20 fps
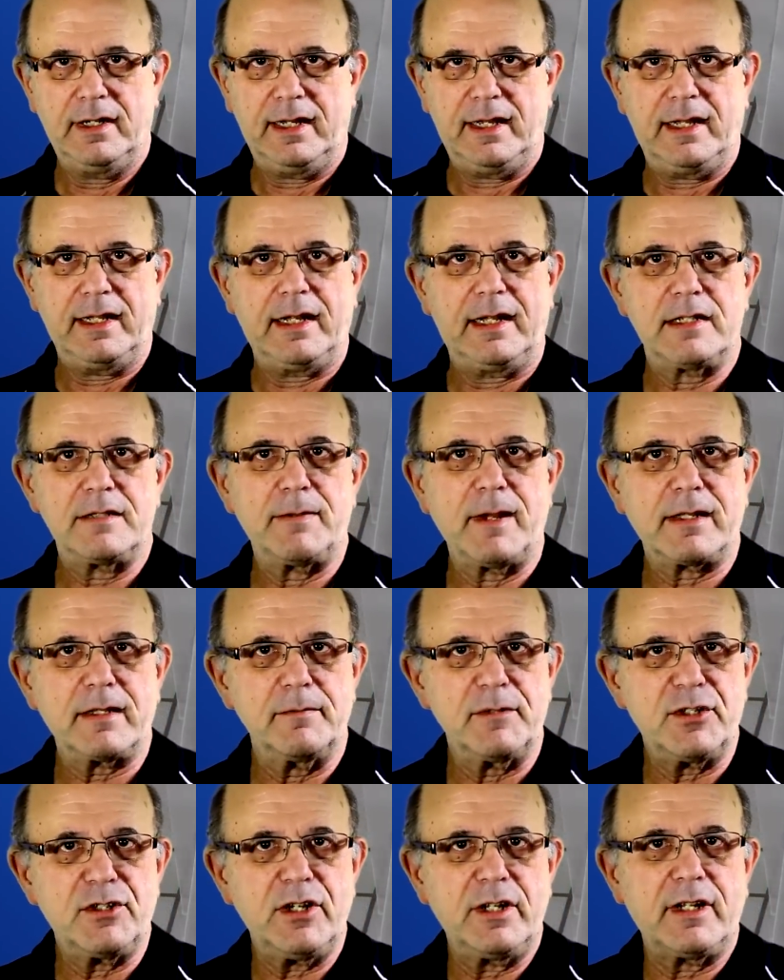And I expect the
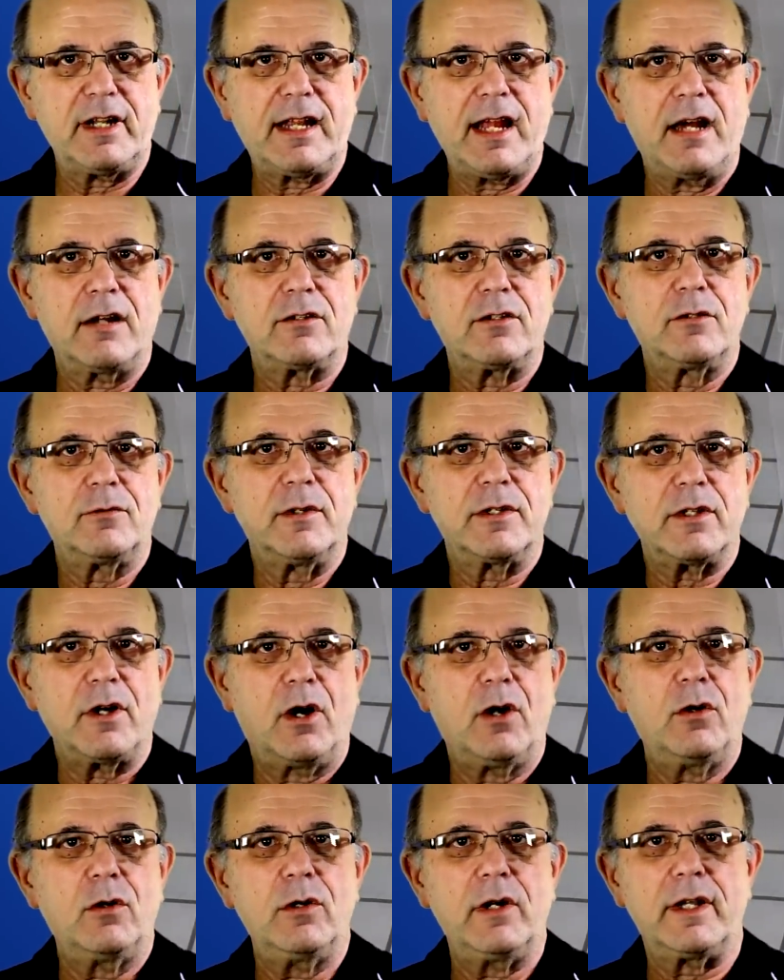machine to counter with
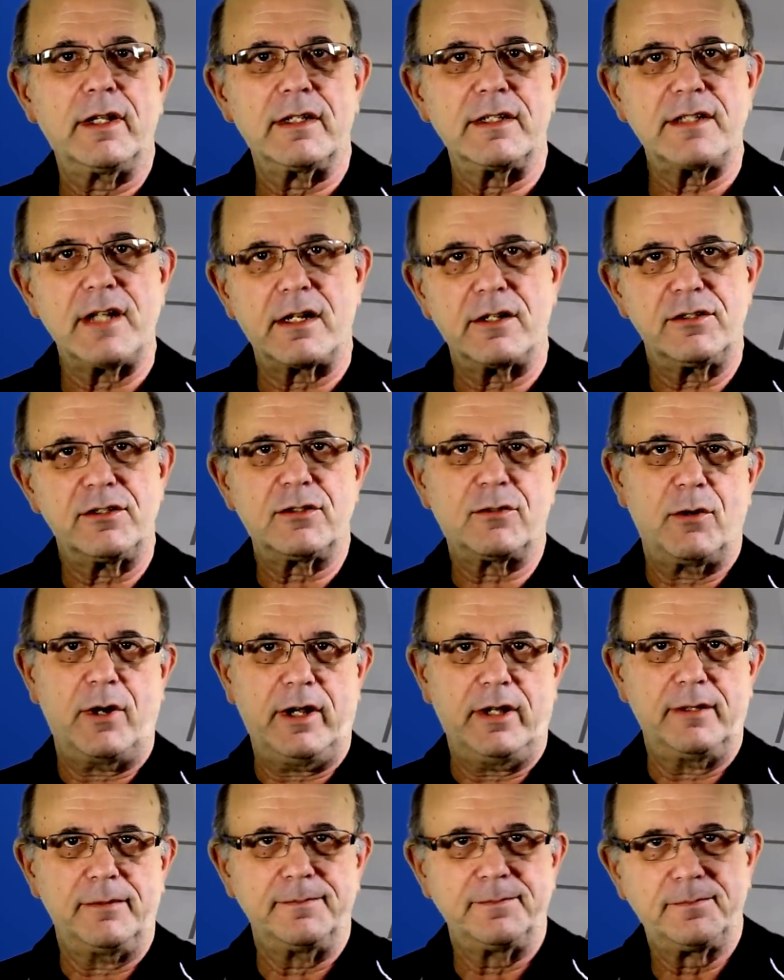O in the center
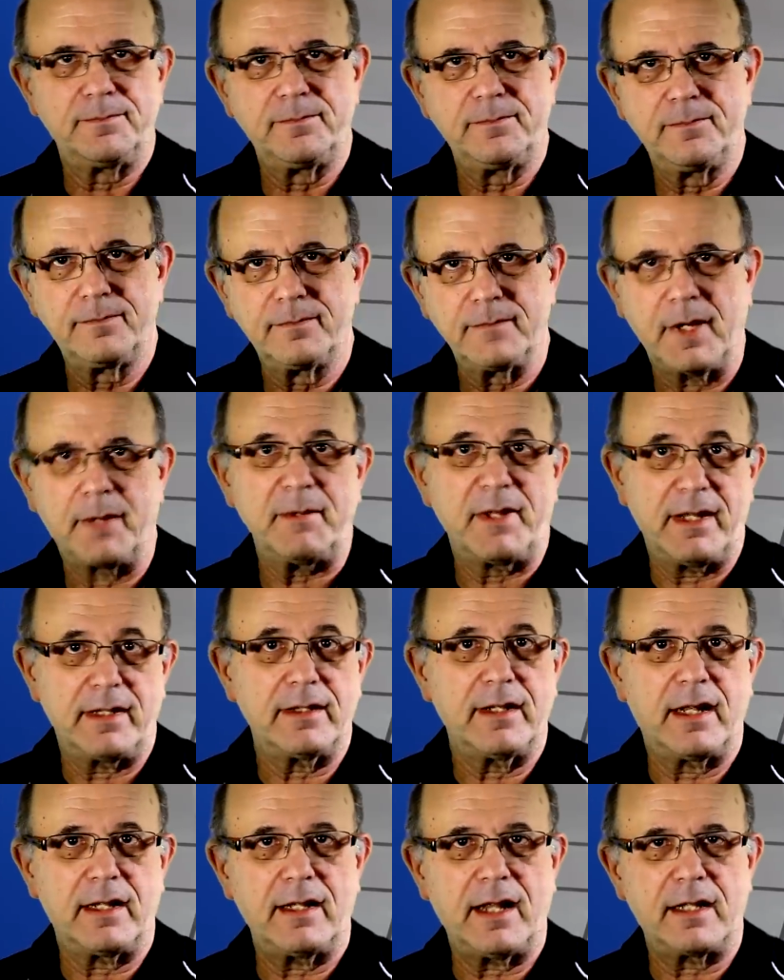square. I mean,
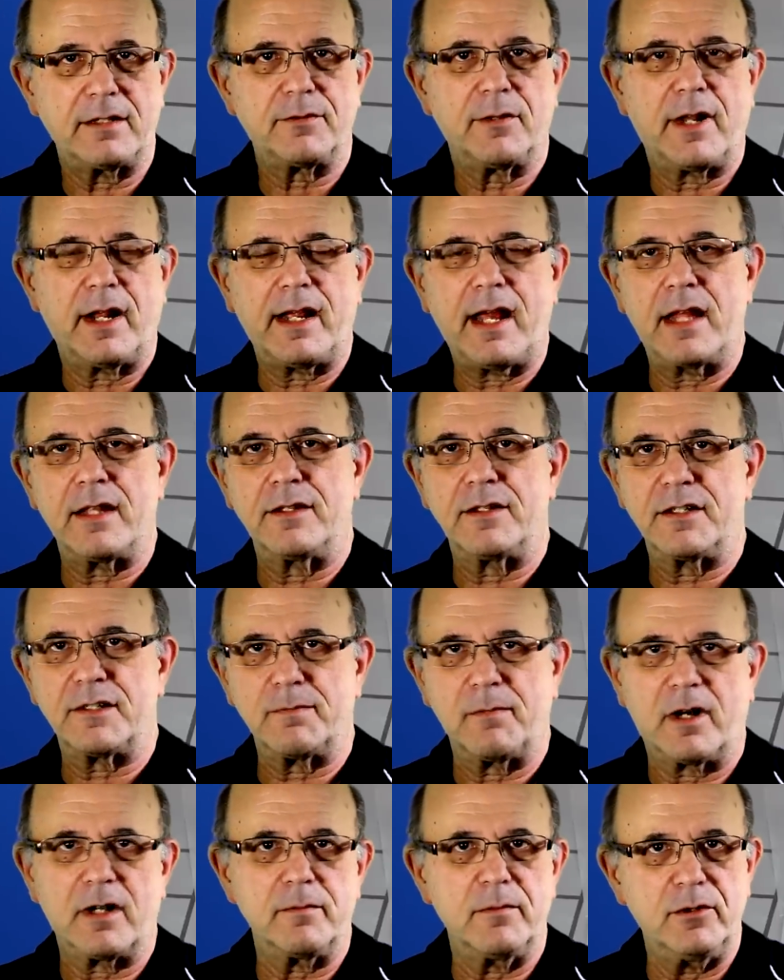that's what I gather the
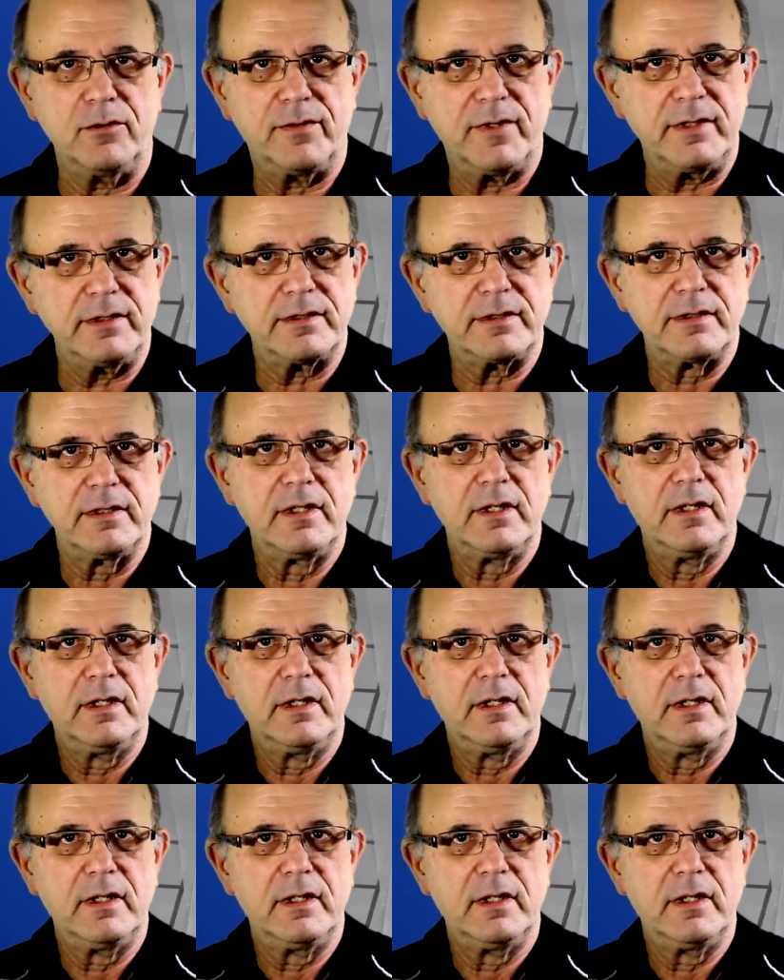smart move is.